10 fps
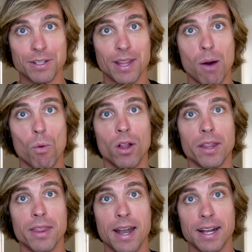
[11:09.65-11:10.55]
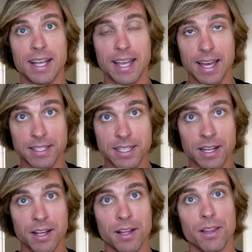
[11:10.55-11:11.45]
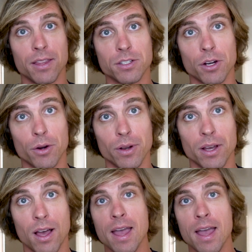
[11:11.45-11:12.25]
So that wallet then gets the toad.